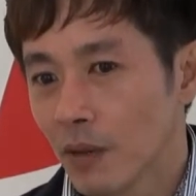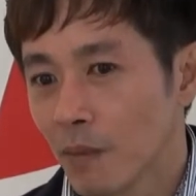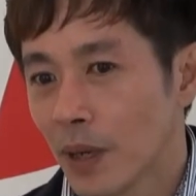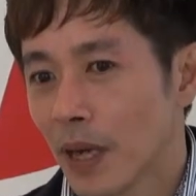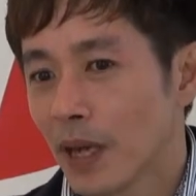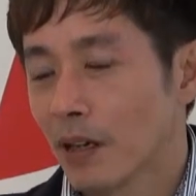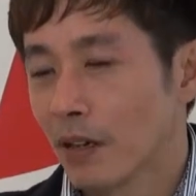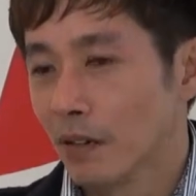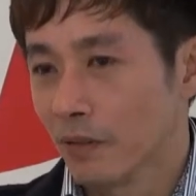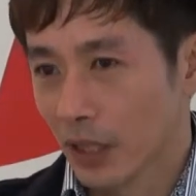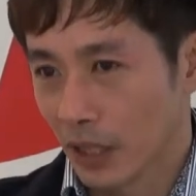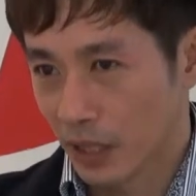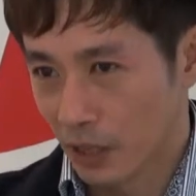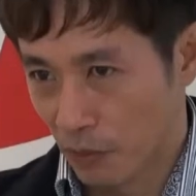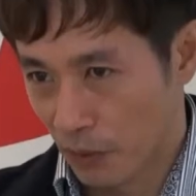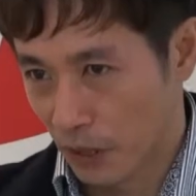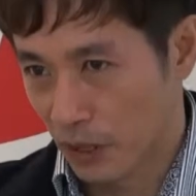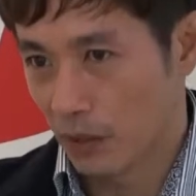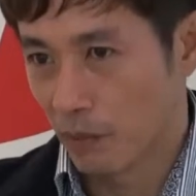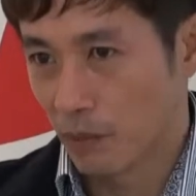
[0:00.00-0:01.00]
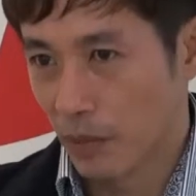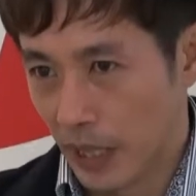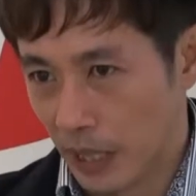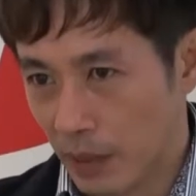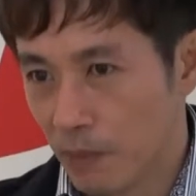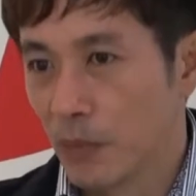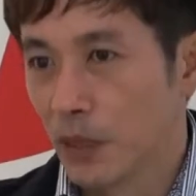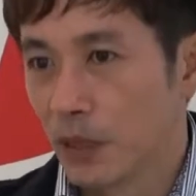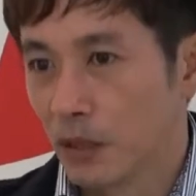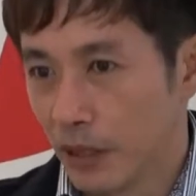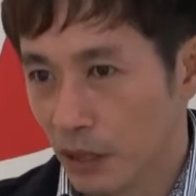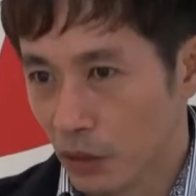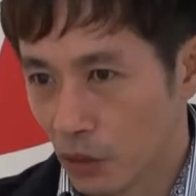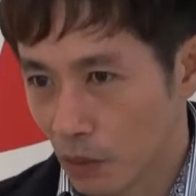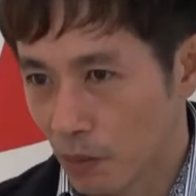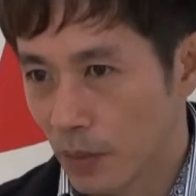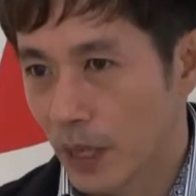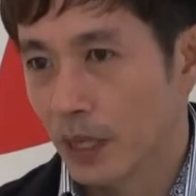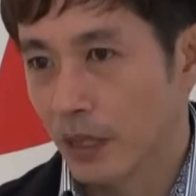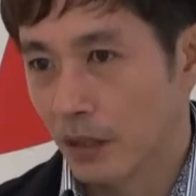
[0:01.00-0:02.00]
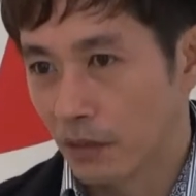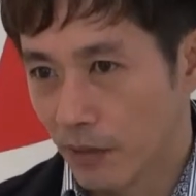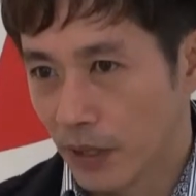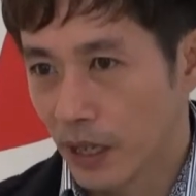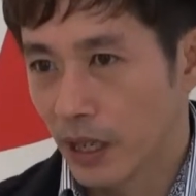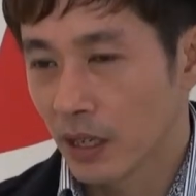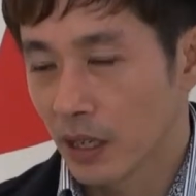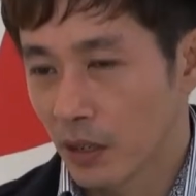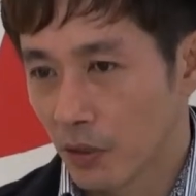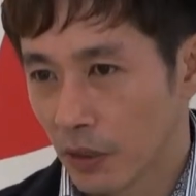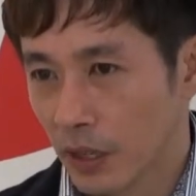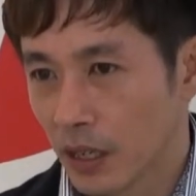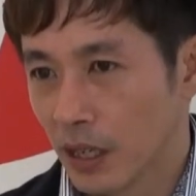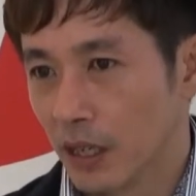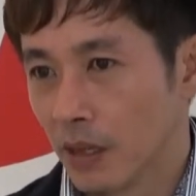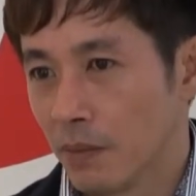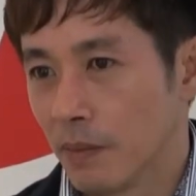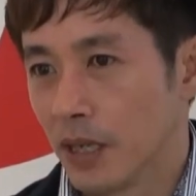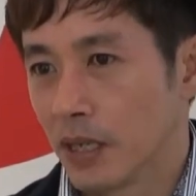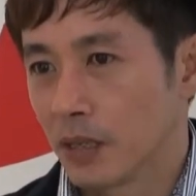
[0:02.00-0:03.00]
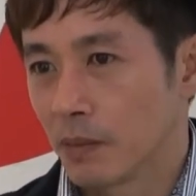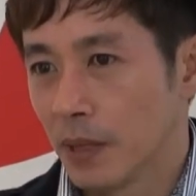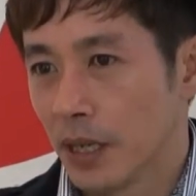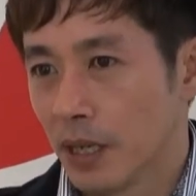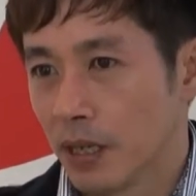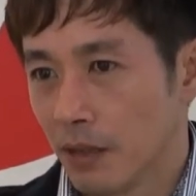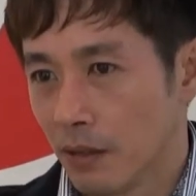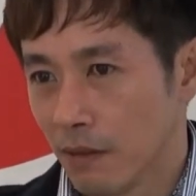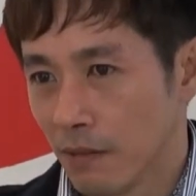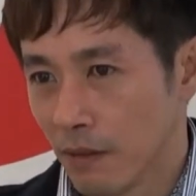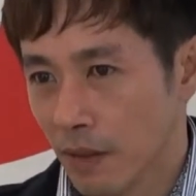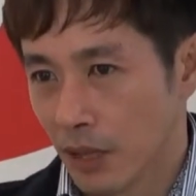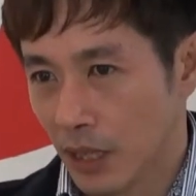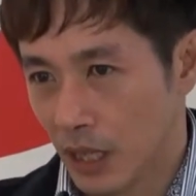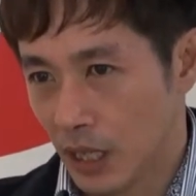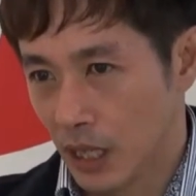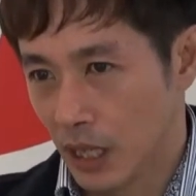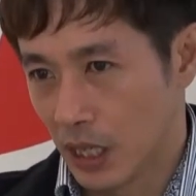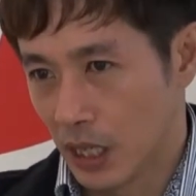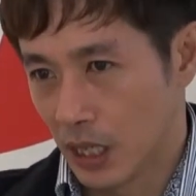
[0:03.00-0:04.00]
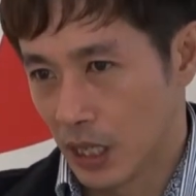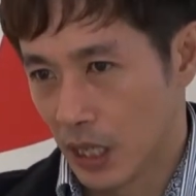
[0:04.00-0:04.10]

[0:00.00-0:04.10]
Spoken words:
part of the inbuilt into part of their curriculum, as part of the